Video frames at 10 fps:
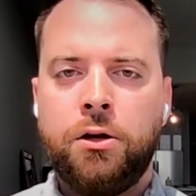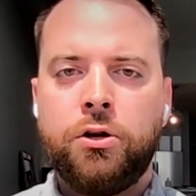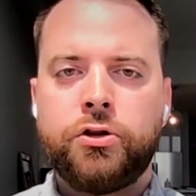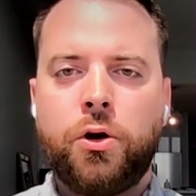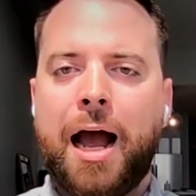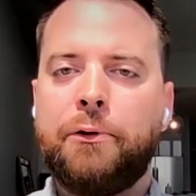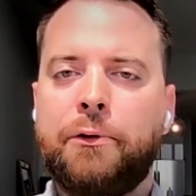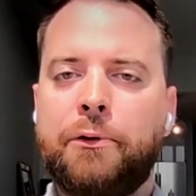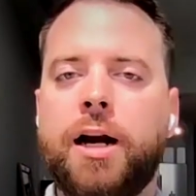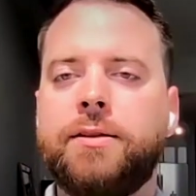So how is
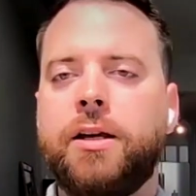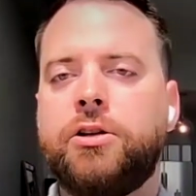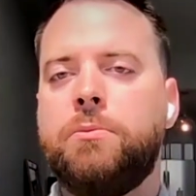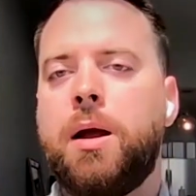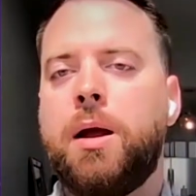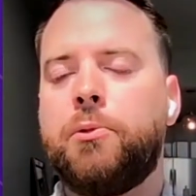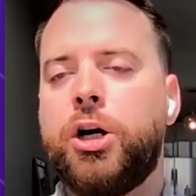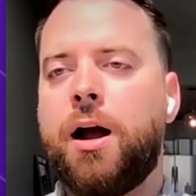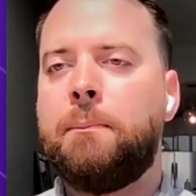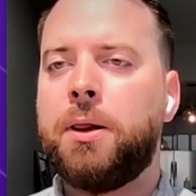translation
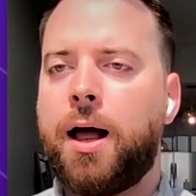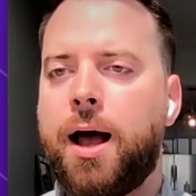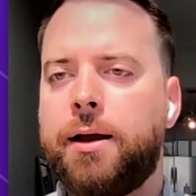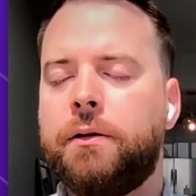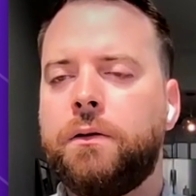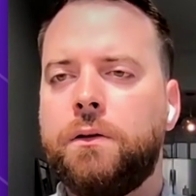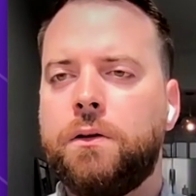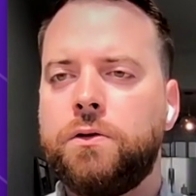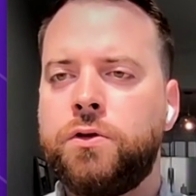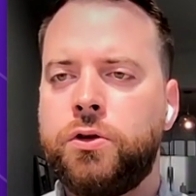memory applied
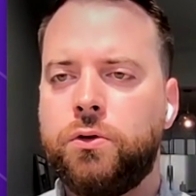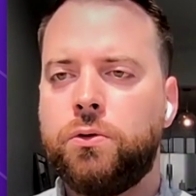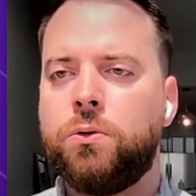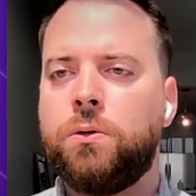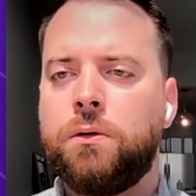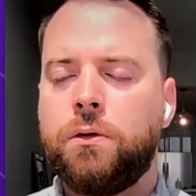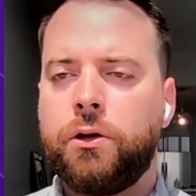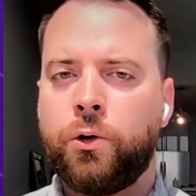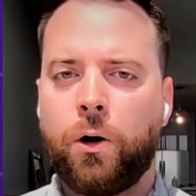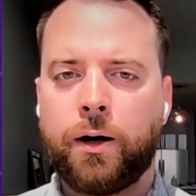to
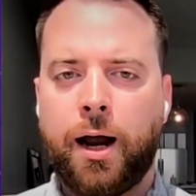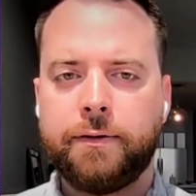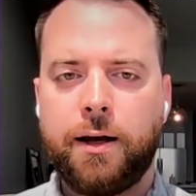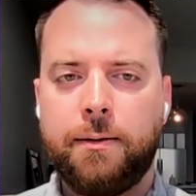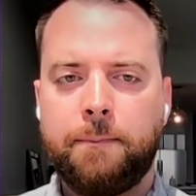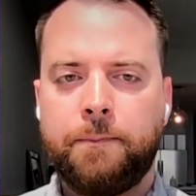your content?